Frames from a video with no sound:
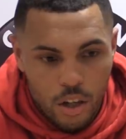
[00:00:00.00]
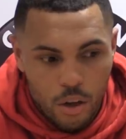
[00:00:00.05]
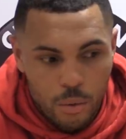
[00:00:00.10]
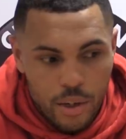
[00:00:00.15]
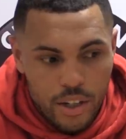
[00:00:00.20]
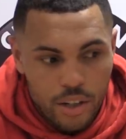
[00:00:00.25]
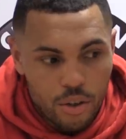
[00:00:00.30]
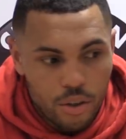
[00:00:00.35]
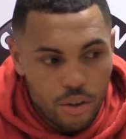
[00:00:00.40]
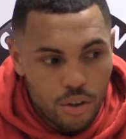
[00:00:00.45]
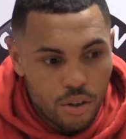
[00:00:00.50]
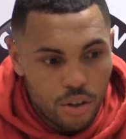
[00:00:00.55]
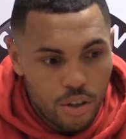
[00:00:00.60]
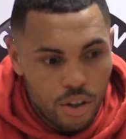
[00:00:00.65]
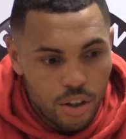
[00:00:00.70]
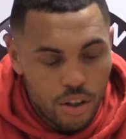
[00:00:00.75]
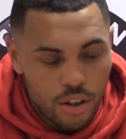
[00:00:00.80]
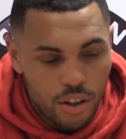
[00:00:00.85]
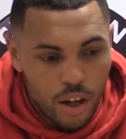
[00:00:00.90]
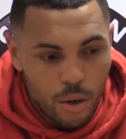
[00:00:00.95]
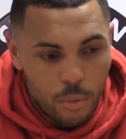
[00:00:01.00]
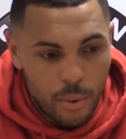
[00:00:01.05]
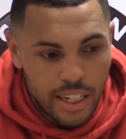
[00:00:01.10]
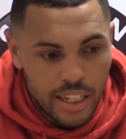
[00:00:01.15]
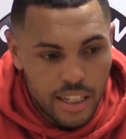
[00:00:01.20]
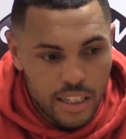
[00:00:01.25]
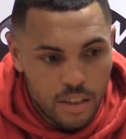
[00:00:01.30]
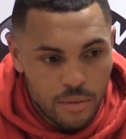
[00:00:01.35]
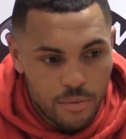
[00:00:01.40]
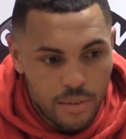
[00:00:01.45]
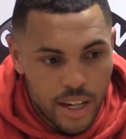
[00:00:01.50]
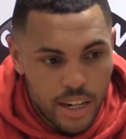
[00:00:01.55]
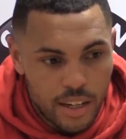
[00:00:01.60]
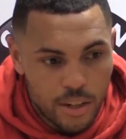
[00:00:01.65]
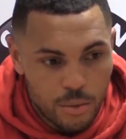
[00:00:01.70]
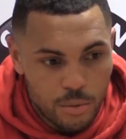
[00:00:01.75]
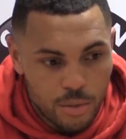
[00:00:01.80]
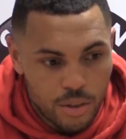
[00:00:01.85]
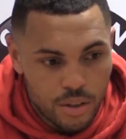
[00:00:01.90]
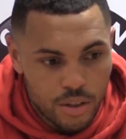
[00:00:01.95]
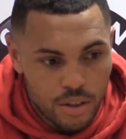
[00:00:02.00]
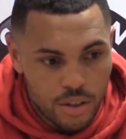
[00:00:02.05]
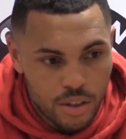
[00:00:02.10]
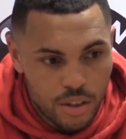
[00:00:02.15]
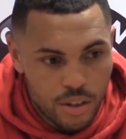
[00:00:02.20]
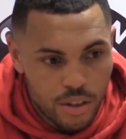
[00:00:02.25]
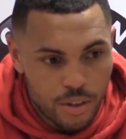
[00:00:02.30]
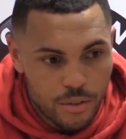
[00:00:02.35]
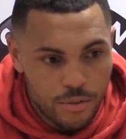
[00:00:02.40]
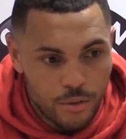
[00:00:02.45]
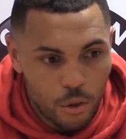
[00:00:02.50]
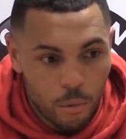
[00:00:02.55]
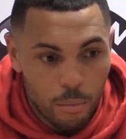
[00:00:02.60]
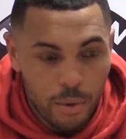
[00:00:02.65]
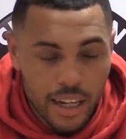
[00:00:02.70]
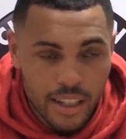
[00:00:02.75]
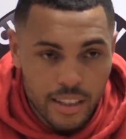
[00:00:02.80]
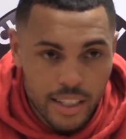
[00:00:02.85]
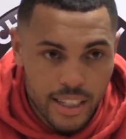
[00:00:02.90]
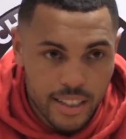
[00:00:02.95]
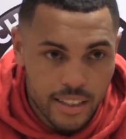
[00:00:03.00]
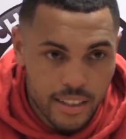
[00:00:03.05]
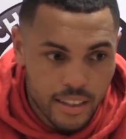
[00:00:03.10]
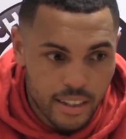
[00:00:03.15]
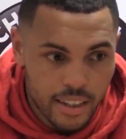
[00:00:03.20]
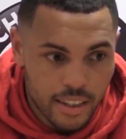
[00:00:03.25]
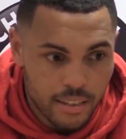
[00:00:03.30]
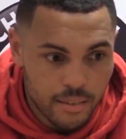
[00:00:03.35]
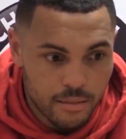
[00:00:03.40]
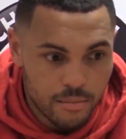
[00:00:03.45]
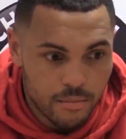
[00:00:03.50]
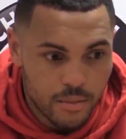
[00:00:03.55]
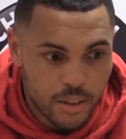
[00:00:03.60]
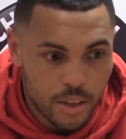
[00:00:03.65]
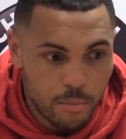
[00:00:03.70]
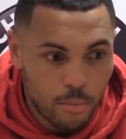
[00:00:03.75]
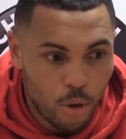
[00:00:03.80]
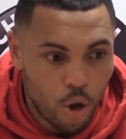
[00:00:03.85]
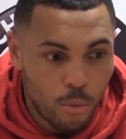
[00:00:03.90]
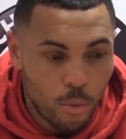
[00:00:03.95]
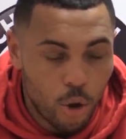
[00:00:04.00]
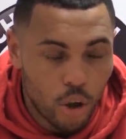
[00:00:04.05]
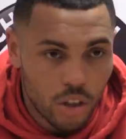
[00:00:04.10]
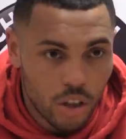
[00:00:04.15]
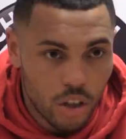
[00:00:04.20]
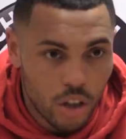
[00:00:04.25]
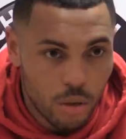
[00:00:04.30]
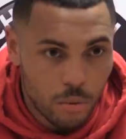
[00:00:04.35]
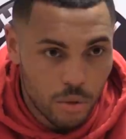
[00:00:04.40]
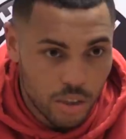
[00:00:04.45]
we knew a weakness of theirs was their fullback liked to bomb on a lot,